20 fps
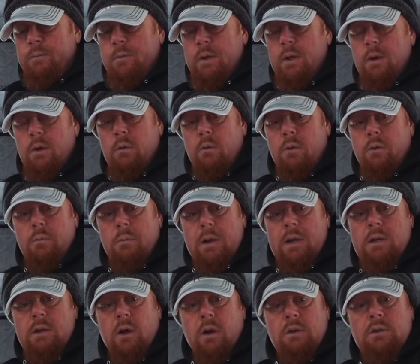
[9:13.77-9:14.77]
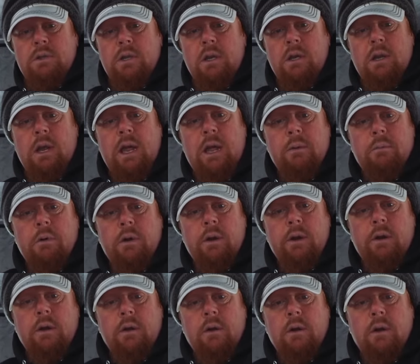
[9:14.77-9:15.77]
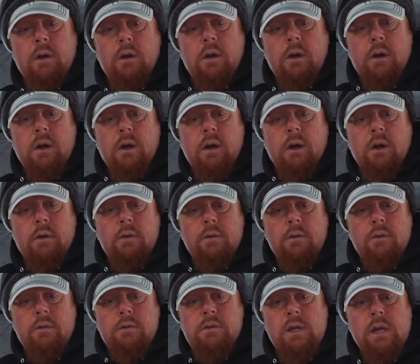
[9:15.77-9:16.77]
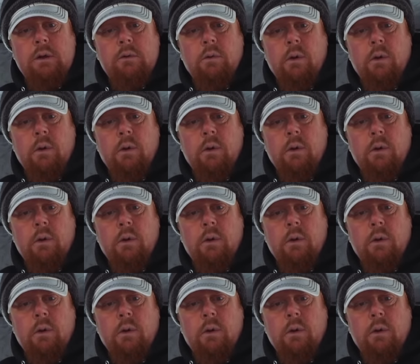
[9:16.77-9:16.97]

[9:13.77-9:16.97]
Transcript: you know, with my tungsten tamer here, uh, St.